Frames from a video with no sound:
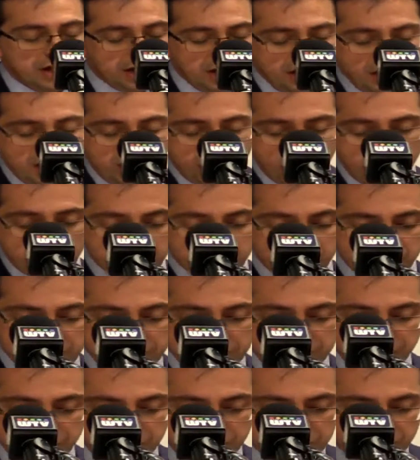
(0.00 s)
which was
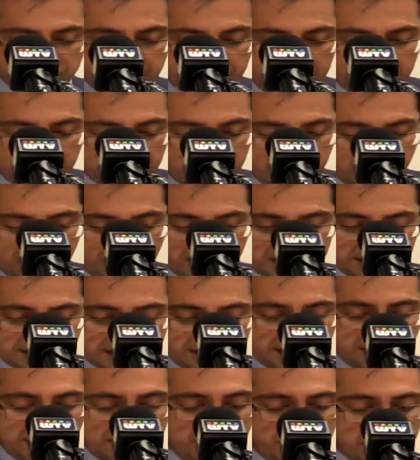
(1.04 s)
first recognised
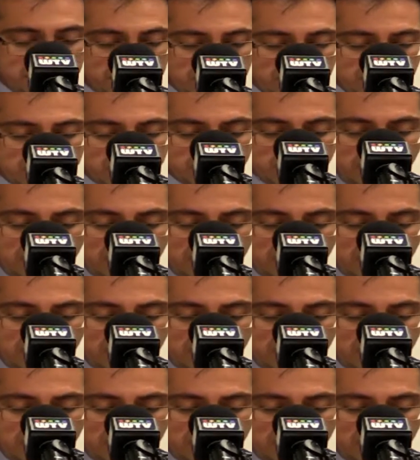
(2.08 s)
in Australian